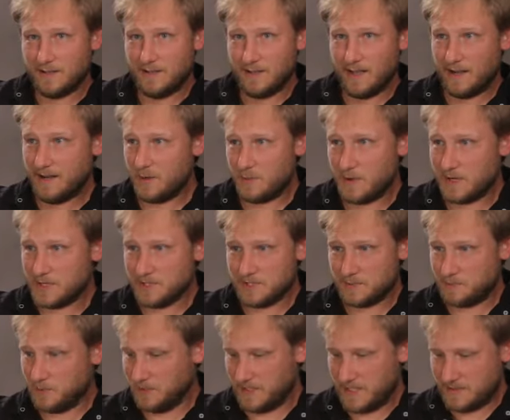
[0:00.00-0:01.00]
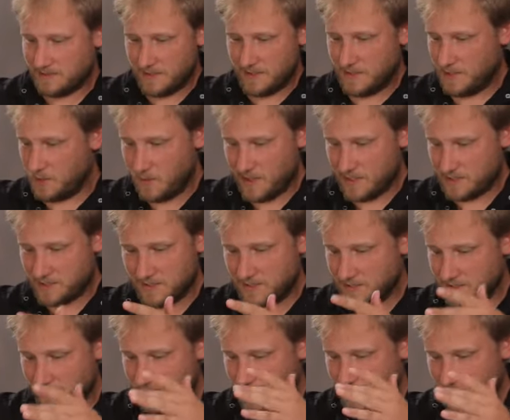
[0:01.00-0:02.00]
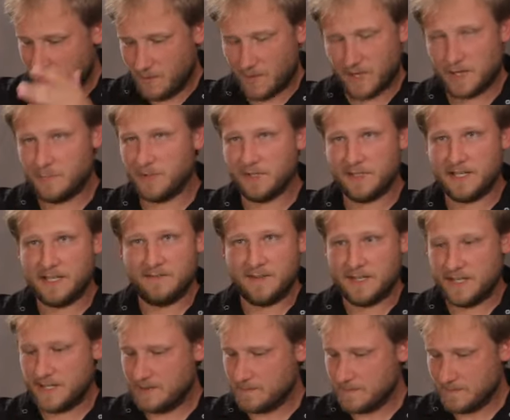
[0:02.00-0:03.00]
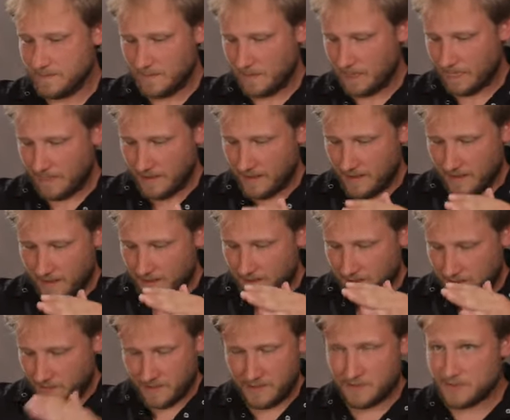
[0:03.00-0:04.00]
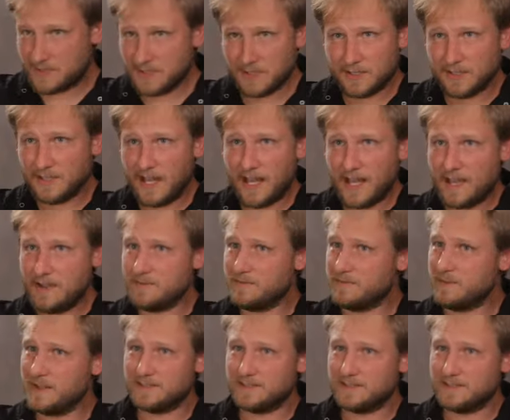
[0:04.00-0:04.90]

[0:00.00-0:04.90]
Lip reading: I didn't question his beliefs. I didn't question what he believed in. You know, when he was still alive.